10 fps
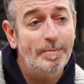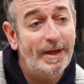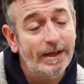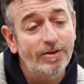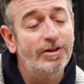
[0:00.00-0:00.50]

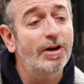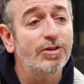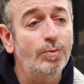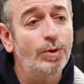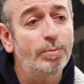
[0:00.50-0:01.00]
making
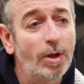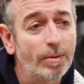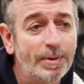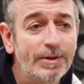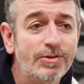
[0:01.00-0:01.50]
reduction wood
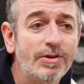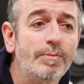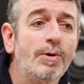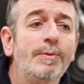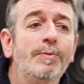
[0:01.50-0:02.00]
block prints at the
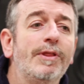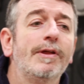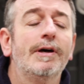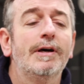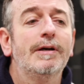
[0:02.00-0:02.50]
moment with
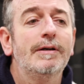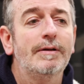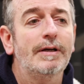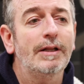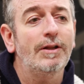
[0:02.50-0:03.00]
a
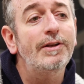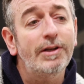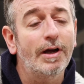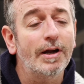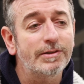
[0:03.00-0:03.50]

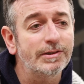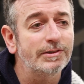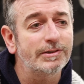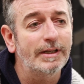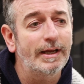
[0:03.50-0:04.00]
London
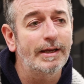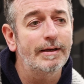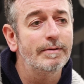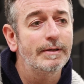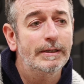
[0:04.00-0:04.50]
artist
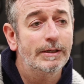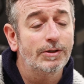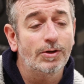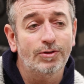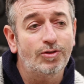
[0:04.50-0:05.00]

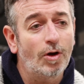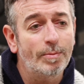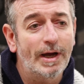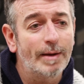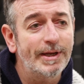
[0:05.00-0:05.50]
called Tom
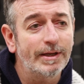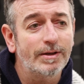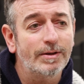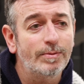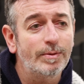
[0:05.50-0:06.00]
Hammick.
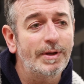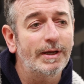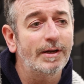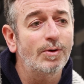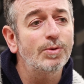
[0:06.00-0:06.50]
We're
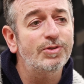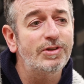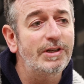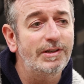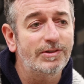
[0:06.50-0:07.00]
making a whole
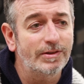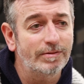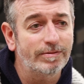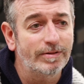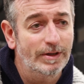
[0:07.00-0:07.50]
series of
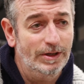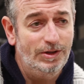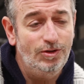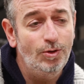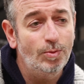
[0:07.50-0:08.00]

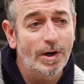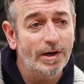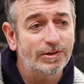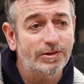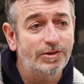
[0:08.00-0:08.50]
new
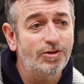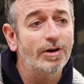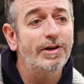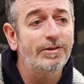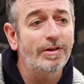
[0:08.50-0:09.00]
works,
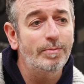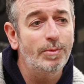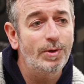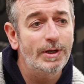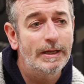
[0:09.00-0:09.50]
Journey to the
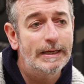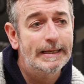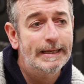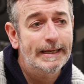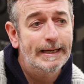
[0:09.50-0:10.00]
Moon,
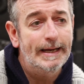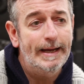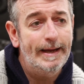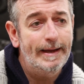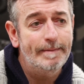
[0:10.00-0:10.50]

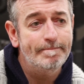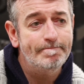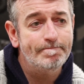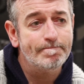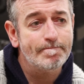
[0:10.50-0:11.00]
that
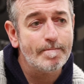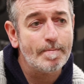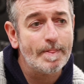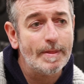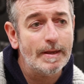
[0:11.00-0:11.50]

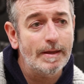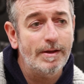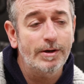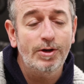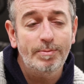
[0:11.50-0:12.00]

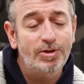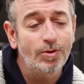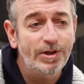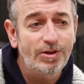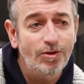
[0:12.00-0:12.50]
are going to be
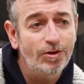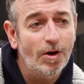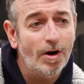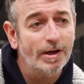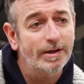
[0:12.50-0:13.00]
shown in New
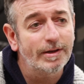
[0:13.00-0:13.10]
York.